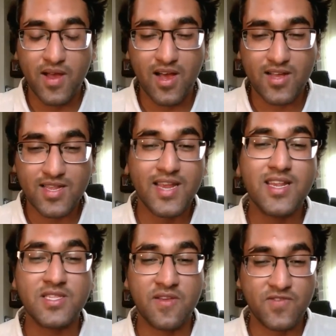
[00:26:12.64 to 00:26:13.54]
uh,
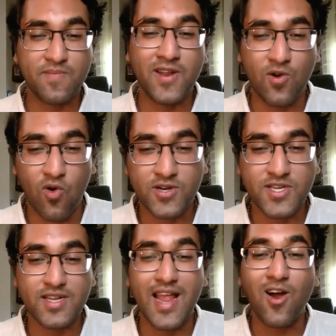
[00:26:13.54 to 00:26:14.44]
Canadians of Tibetan
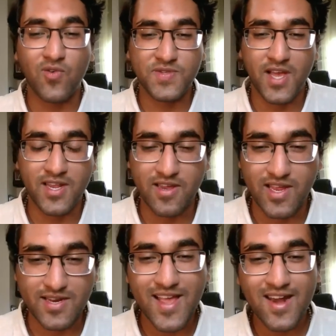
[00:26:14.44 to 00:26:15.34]
origin now residing
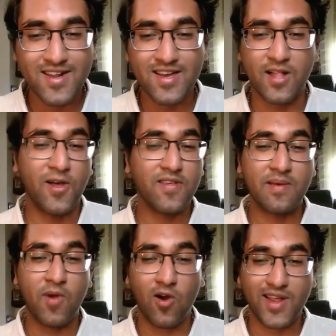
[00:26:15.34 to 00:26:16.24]
in Canada. A lot of
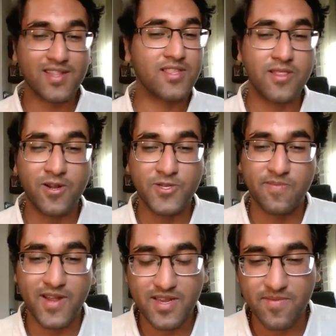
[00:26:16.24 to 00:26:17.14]
them are in the Little
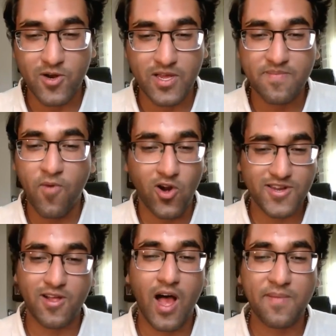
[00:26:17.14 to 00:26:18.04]
Tibet community,
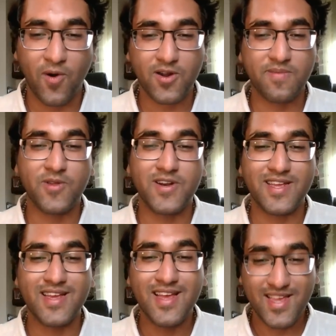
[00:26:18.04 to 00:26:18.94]
Parkdale High Park
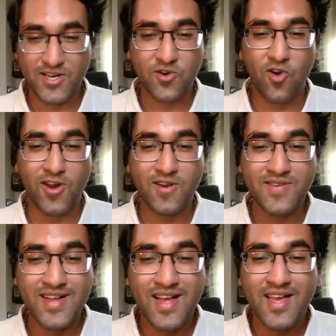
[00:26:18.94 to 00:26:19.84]
community in Toronto.
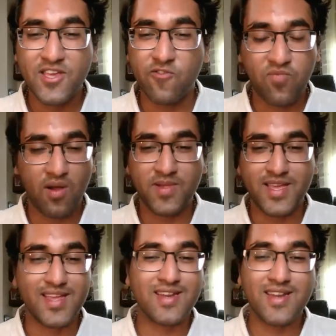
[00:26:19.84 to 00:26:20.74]
You've
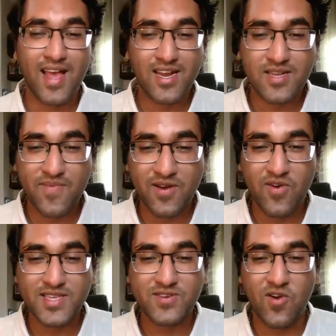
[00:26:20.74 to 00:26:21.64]
probably yeah. eaten at a Tibetan
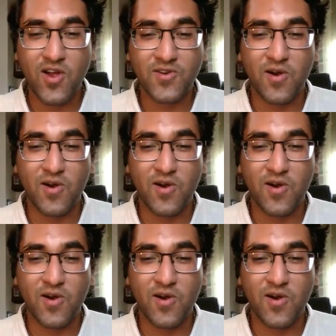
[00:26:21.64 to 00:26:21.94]
restaurant,